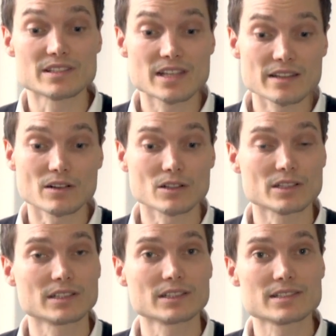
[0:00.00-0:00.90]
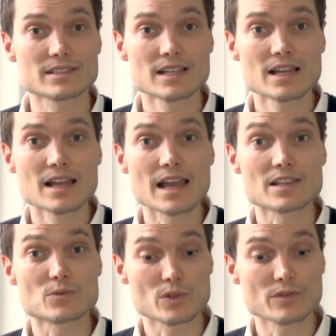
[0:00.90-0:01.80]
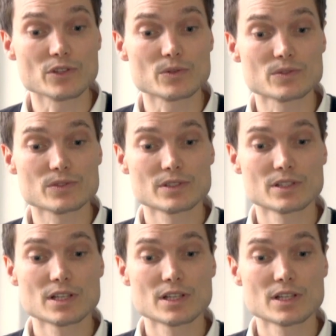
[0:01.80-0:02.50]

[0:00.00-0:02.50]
10 articles as reviews.